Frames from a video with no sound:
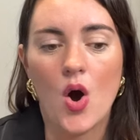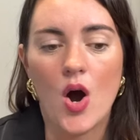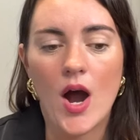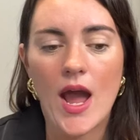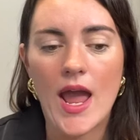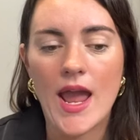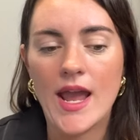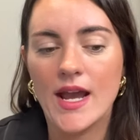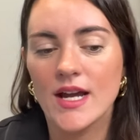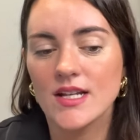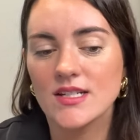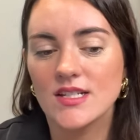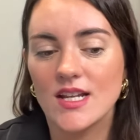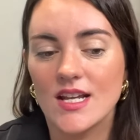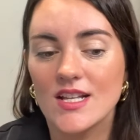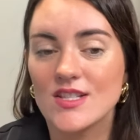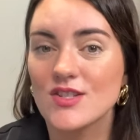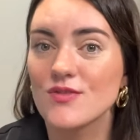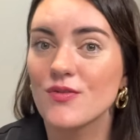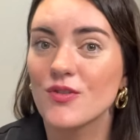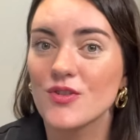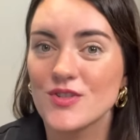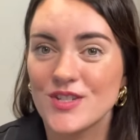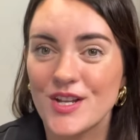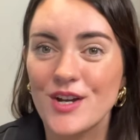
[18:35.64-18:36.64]
and it's
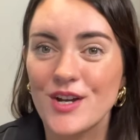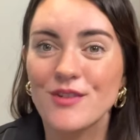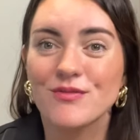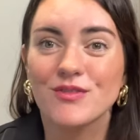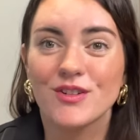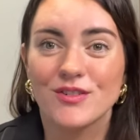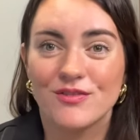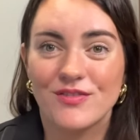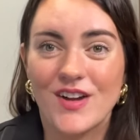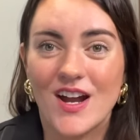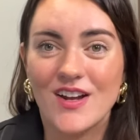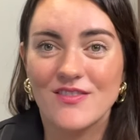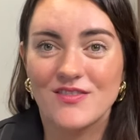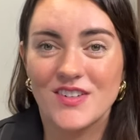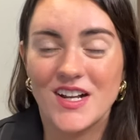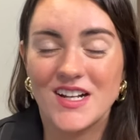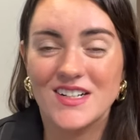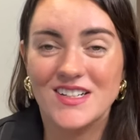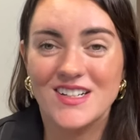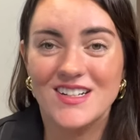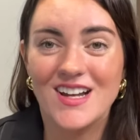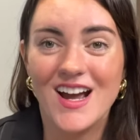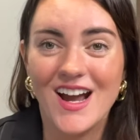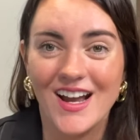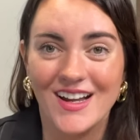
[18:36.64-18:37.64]
for sale for
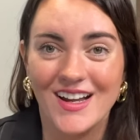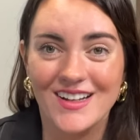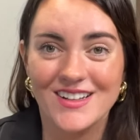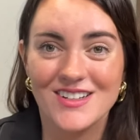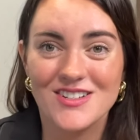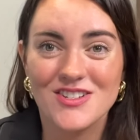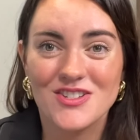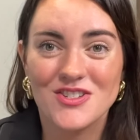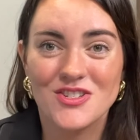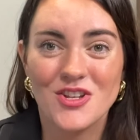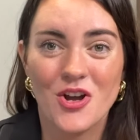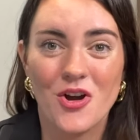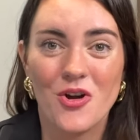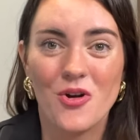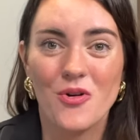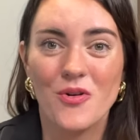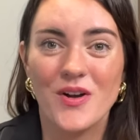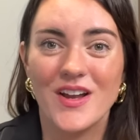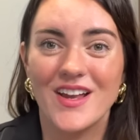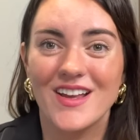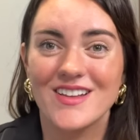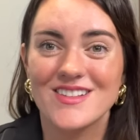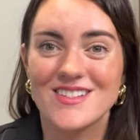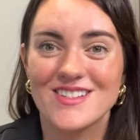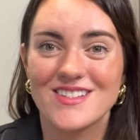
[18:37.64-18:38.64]
$599,000. So
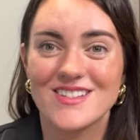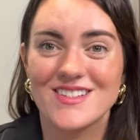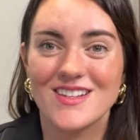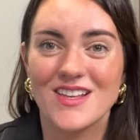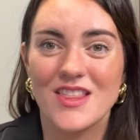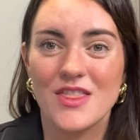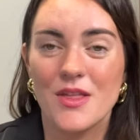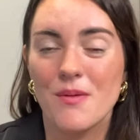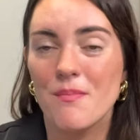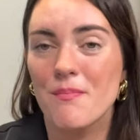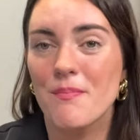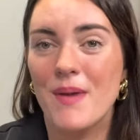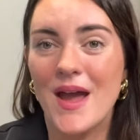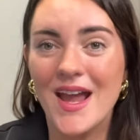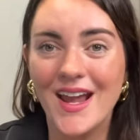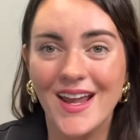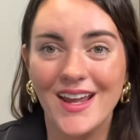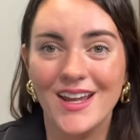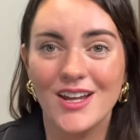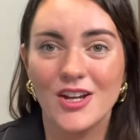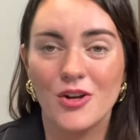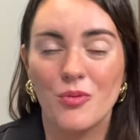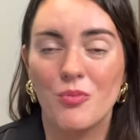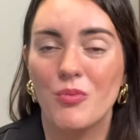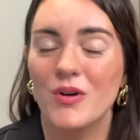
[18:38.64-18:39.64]
it's the
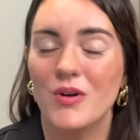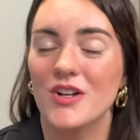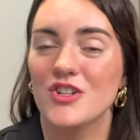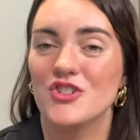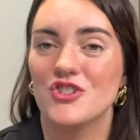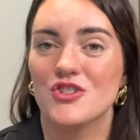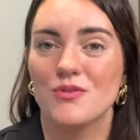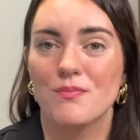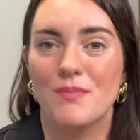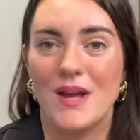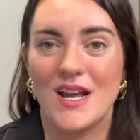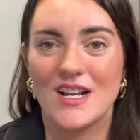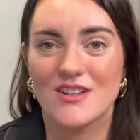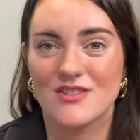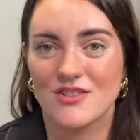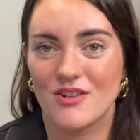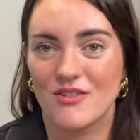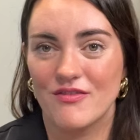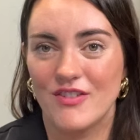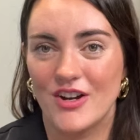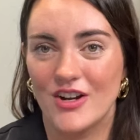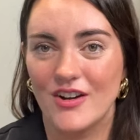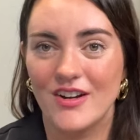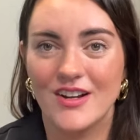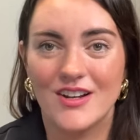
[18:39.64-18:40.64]
bank, which banks are
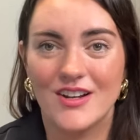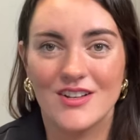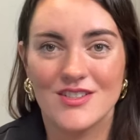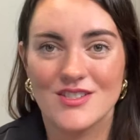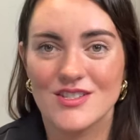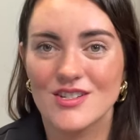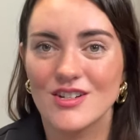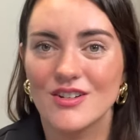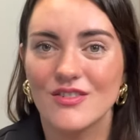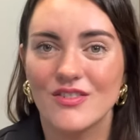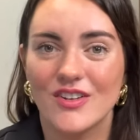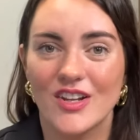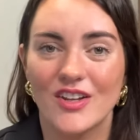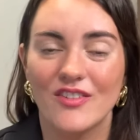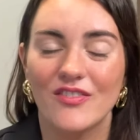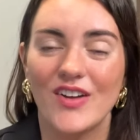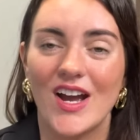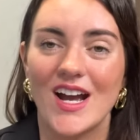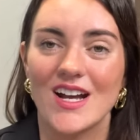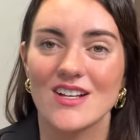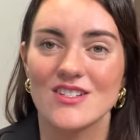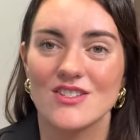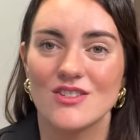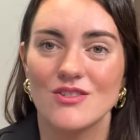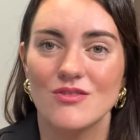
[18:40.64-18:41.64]
very conservative,
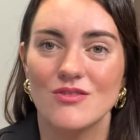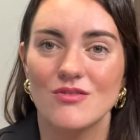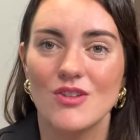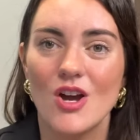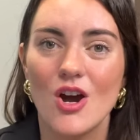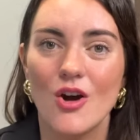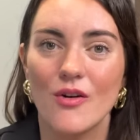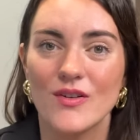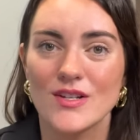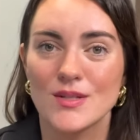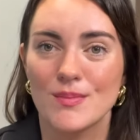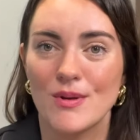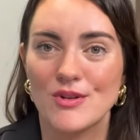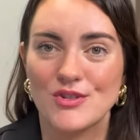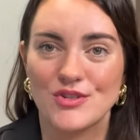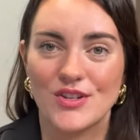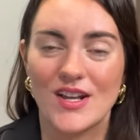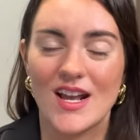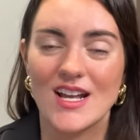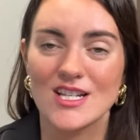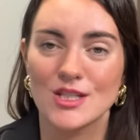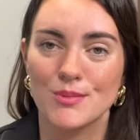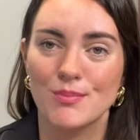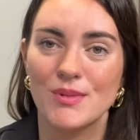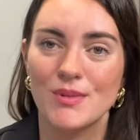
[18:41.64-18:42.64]
as you know, especially
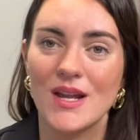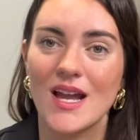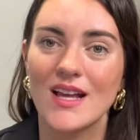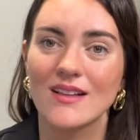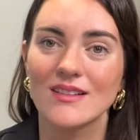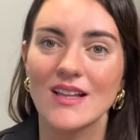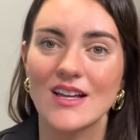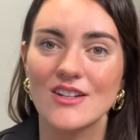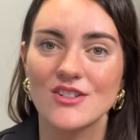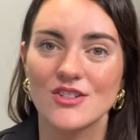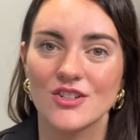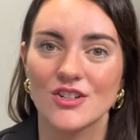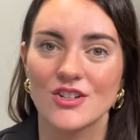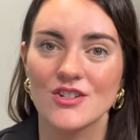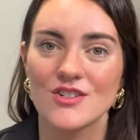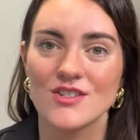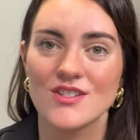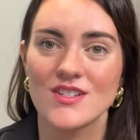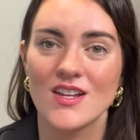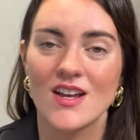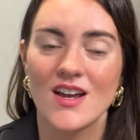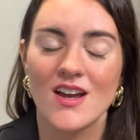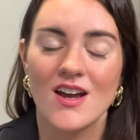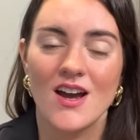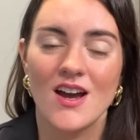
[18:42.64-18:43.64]
SBA lenders.
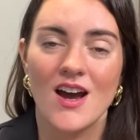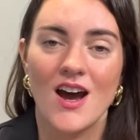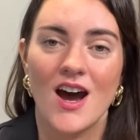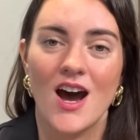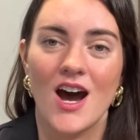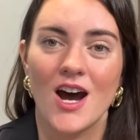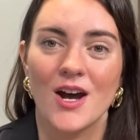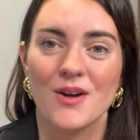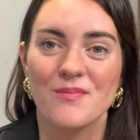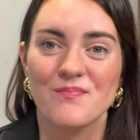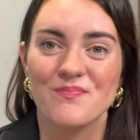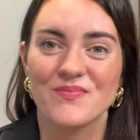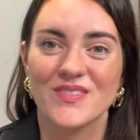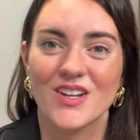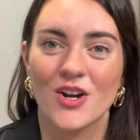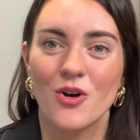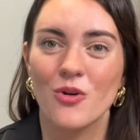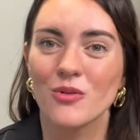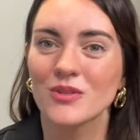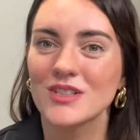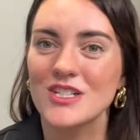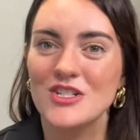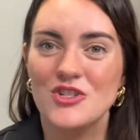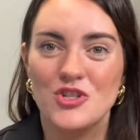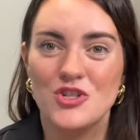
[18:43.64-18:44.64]

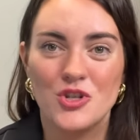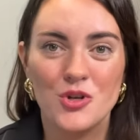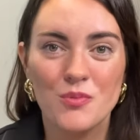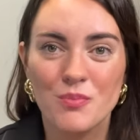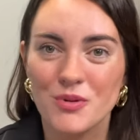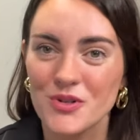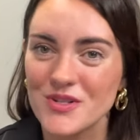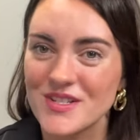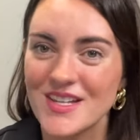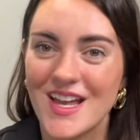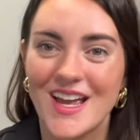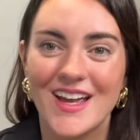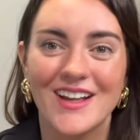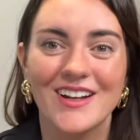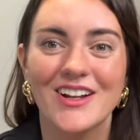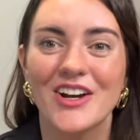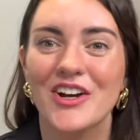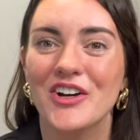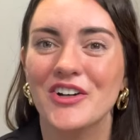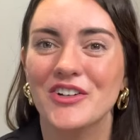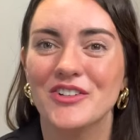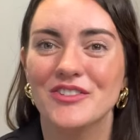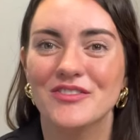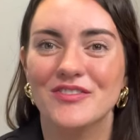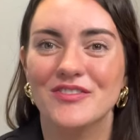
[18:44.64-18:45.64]
Only 2%
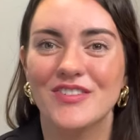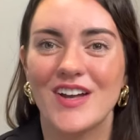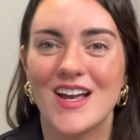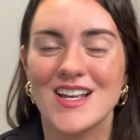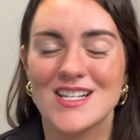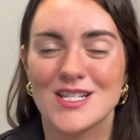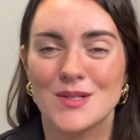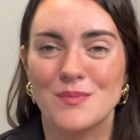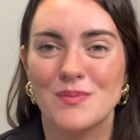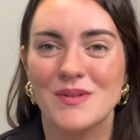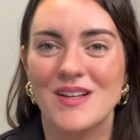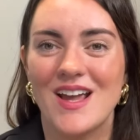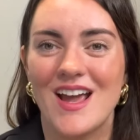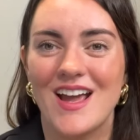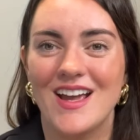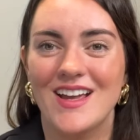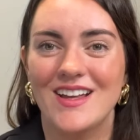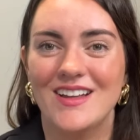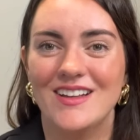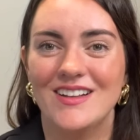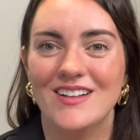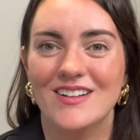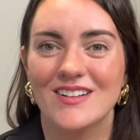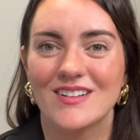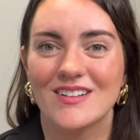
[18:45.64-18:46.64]
of
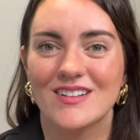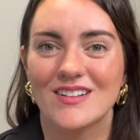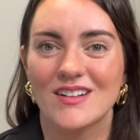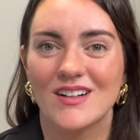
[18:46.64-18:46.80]
SBA